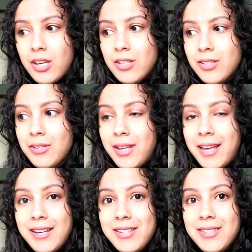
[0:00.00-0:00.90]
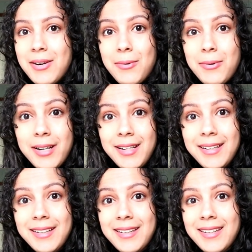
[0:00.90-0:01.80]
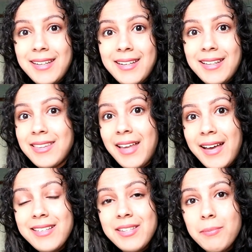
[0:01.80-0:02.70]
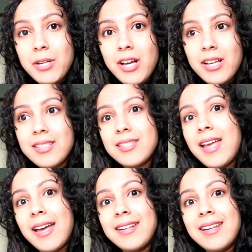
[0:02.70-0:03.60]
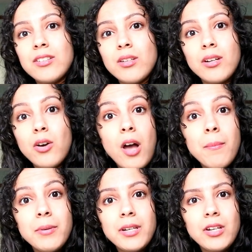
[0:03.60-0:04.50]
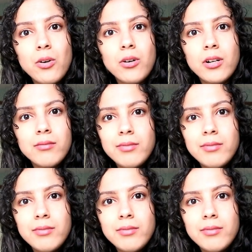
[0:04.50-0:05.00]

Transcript: So that is really nice because then the company or